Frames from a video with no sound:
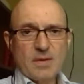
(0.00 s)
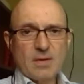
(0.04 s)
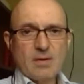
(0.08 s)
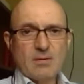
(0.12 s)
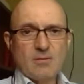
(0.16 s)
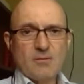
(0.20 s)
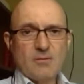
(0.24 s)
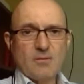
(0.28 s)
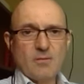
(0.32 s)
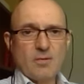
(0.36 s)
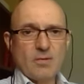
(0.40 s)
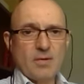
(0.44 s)

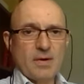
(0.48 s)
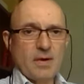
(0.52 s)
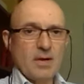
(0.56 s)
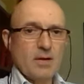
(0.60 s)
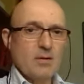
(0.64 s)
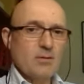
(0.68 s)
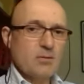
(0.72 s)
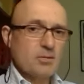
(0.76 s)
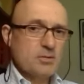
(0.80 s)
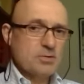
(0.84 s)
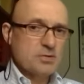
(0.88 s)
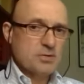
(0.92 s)
for a
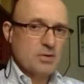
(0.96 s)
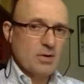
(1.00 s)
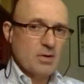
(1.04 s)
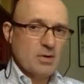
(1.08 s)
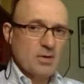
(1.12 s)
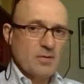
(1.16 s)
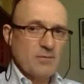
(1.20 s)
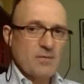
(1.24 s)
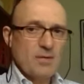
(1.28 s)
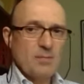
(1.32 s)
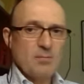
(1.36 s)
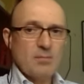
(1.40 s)
good chunk
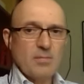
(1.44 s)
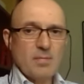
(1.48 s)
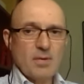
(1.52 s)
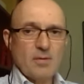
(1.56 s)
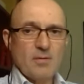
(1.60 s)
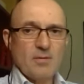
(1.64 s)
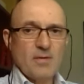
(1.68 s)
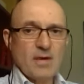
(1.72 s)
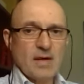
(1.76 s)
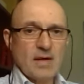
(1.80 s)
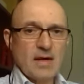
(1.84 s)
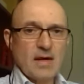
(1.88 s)
of the
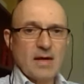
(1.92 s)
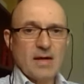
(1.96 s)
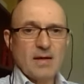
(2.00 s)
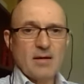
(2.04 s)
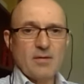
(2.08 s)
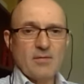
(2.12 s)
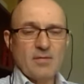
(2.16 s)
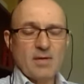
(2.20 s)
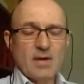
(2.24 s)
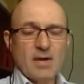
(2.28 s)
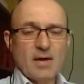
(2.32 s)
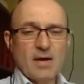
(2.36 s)
of, client,
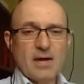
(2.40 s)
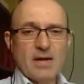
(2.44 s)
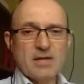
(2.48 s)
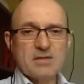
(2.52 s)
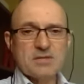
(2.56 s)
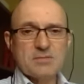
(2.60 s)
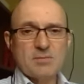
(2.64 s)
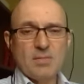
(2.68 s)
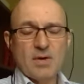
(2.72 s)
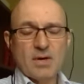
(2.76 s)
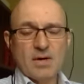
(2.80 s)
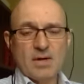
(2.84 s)
of the
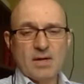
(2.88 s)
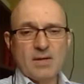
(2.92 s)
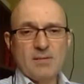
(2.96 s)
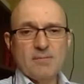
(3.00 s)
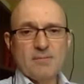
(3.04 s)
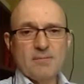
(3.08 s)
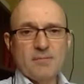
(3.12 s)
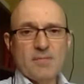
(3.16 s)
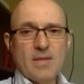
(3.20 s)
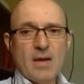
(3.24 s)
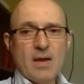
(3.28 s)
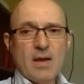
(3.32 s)
client's money
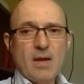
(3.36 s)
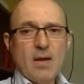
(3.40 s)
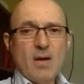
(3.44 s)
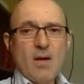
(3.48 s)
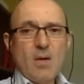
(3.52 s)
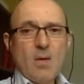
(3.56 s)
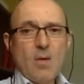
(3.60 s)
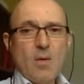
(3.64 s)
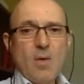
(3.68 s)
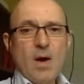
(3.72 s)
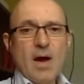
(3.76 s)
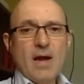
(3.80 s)

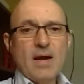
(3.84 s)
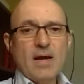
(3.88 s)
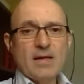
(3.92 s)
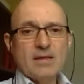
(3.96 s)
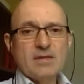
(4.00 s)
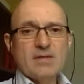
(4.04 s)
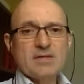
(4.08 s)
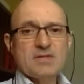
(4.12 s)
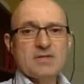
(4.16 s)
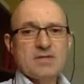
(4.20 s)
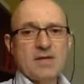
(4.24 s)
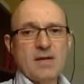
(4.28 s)
while at
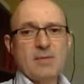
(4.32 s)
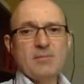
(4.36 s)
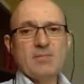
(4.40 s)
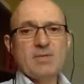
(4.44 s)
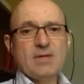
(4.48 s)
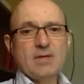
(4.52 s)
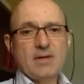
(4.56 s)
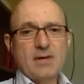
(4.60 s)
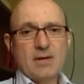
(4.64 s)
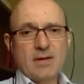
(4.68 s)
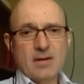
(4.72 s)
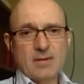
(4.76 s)
the same
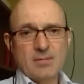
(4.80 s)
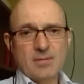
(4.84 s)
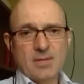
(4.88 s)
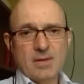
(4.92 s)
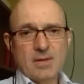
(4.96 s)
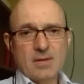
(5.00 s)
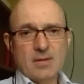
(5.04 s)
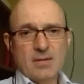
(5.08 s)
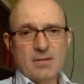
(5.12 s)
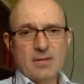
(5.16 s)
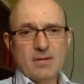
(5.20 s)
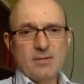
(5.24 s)
time
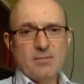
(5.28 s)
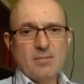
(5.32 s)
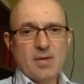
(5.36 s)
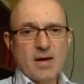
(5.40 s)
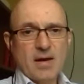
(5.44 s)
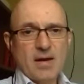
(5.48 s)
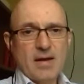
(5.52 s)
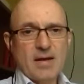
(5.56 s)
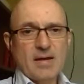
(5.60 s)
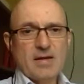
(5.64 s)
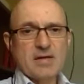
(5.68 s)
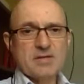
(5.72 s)
they're
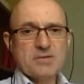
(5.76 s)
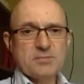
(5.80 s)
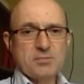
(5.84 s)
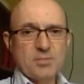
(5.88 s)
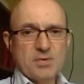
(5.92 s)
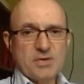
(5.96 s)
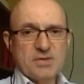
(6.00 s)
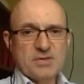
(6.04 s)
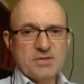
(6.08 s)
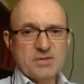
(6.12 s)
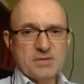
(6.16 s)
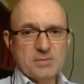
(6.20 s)
buying as
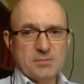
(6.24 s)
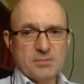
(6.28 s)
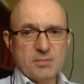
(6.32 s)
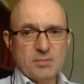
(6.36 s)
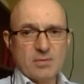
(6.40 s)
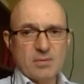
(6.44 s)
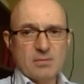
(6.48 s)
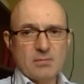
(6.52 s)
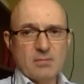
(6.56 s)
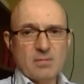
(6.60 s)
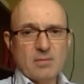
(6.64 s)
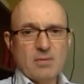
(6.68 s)

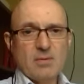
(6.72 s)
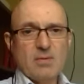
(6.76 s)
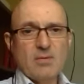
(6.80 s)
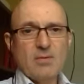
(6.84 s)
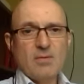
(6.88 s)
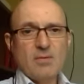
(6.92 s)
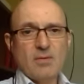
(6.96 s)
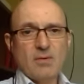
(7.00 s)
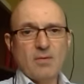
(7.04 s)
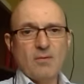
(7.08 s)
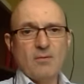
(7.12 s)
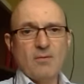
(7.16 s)
principal
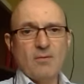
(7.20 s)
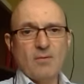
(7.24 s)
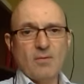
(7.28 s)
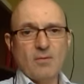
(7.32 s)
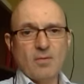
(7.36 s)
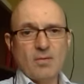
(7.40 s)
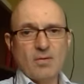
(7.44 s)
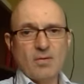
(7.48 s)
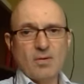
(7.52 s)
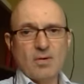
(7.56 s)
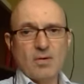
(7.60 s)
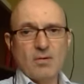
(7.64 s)

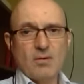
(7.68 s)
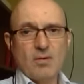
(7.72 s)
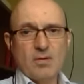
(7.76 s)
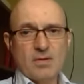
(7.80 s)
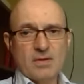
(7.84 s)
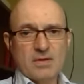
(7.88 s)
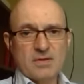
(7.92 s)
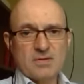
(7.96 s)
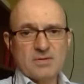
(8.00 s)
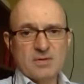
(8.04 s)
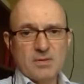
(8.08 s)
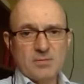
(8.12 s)
for all
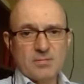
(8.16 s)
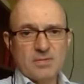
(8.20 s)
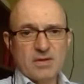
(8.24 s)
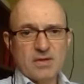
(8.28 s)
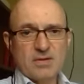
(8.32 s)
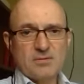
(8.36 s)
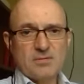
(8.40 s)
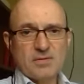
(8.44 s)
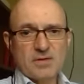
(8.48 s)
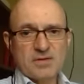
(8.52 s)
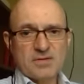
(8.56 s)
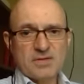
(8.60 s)
these
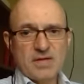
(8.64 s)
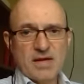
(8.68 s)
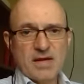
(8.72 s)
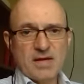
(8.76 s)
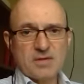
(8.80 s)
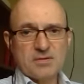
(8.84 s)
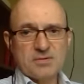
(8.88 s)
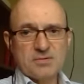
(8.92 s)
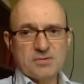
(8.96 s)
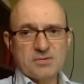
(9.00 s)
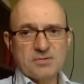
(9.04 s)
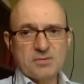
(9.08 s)
opt-in
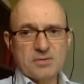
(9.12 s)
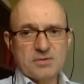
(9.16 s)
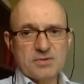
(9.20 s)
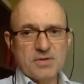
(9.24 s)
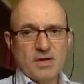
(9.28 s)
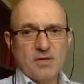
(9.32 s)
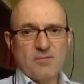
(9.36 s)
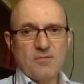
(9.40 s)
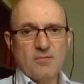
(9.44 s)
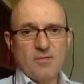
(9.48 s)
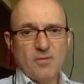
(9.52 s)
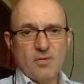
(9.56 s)
transactions, which
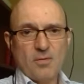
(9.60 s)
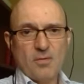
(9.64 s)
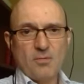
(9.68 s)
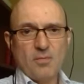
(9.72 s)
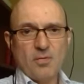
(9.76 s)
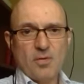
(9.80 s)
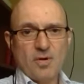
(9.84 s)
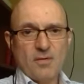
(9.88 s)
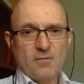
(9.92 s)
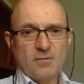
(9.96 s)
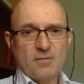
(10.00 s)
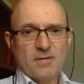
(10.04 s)
are
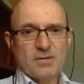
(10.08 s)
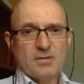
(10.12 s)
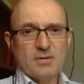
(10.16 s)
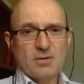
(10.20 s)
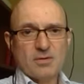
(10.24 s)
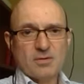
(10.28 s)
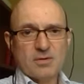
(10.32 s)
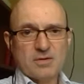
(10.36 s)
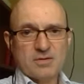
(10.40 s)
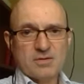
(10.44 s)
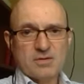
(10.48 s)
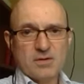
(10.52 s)
for-profit,
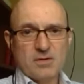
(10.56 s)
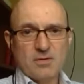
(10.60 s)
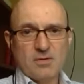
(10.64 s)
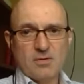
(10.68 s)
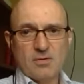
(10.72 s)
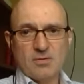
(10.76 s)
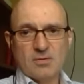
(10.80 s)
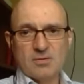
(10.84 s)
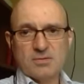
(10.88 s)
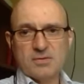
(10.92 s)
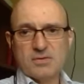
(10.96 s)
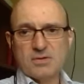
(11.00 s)

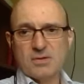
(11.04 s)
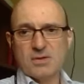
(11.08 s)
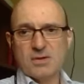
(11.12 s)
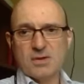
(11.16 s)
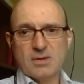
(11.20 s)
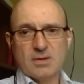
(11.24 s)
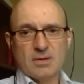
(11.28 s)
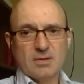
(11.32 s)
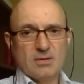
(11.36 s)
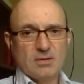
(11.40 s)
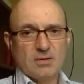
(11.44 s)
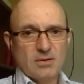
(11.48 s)
undisclosed, uh,
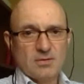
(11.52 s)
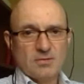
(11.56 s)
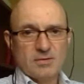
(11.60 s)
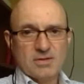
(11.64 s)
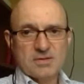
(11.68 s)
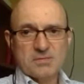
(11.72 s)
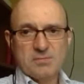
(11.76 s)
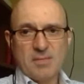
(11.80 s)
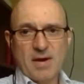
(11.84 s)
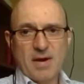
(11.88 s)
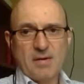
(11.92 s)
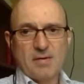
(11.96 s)

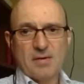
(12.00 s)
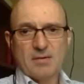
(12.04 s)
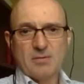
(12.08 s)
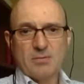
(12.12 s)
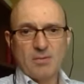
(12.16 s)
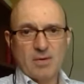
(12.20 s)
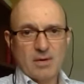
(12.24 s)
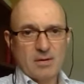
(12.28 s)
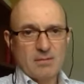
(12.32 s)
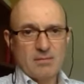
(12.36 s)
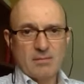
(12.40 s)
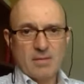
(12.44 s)
non-transparent,
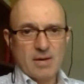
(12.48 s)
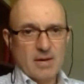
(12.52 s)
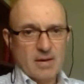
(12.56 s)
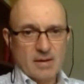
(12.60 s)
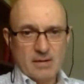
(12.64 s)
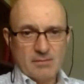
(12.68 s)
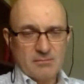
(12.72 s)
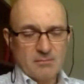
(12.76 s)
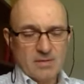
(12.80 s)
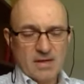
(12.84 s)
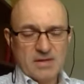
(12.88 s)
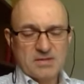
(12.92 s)

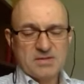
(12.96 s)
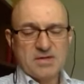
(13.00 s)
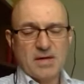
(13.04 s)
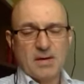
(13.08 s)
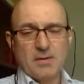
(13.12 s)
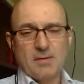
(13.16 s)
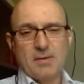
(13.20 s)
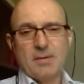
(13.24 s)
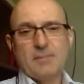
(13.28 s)
etc.